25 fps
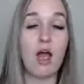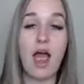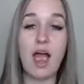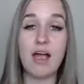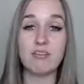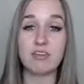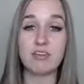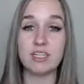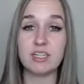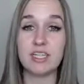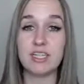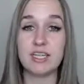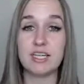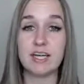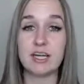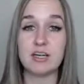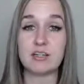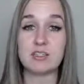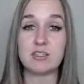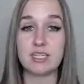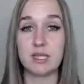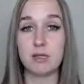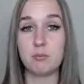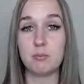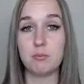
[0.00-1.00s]
everything
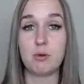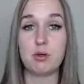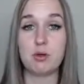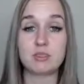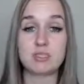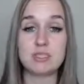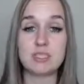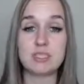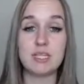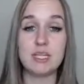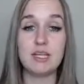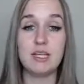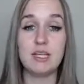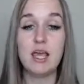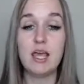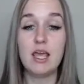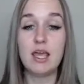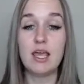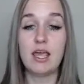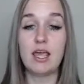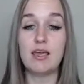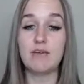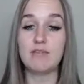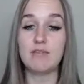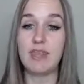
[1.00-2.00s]
else in person
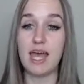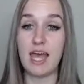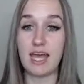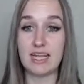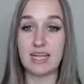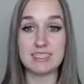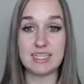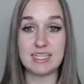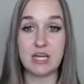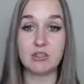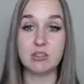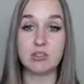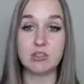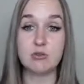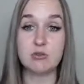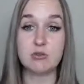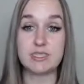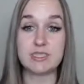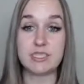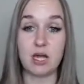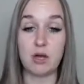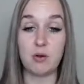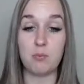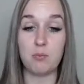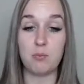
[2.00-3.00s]
if that's how you
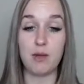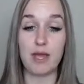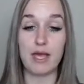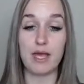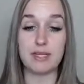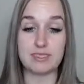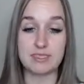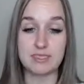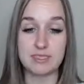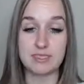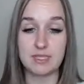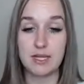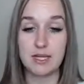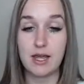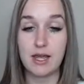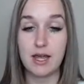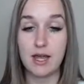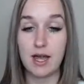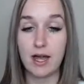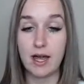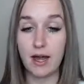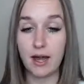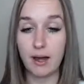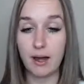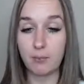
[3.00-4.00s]
sell best.
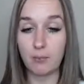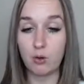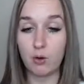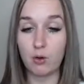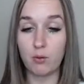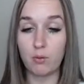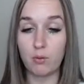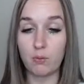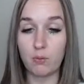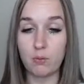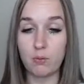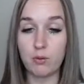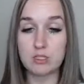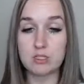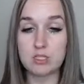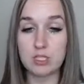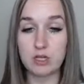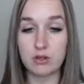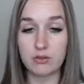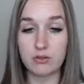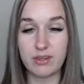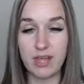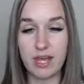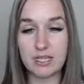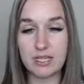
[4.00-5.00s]

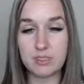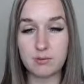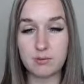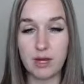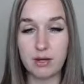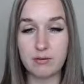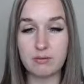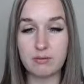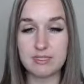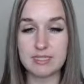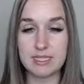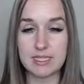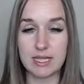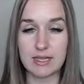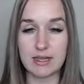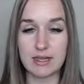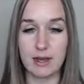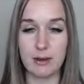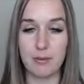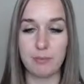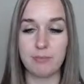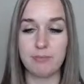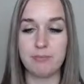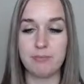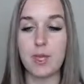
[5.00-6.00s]
So that's what I would say
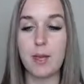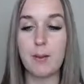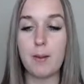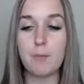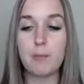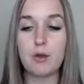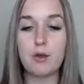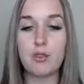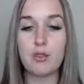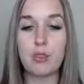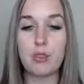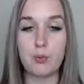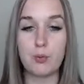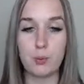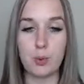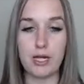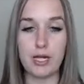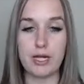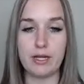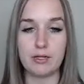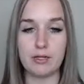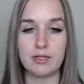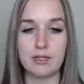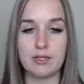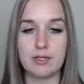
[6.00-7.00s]
there. Number
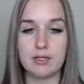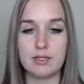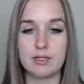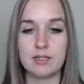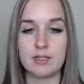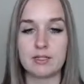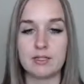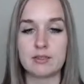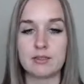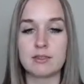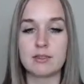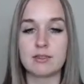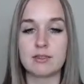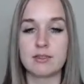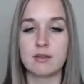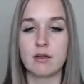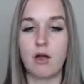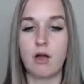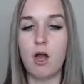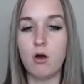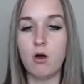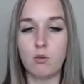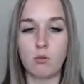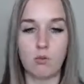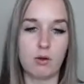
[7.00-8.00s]
3.
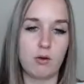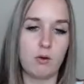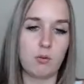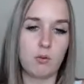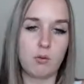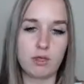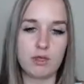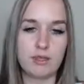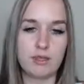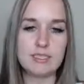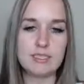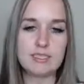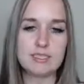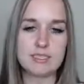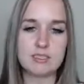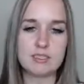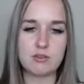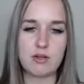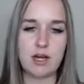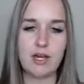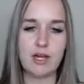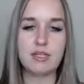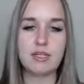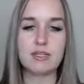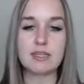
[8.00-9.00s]
Oh, it leads us
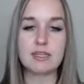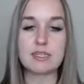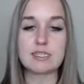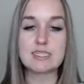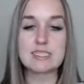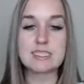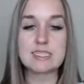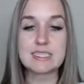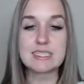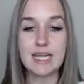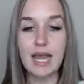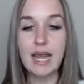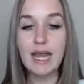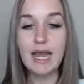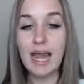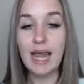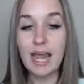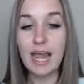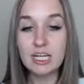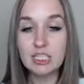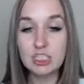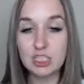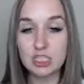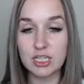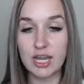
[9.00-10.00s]
right into this. Stay
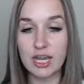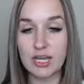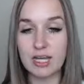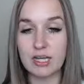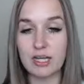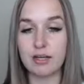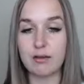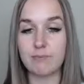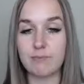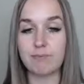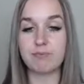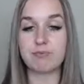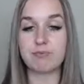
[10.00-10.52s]
educated.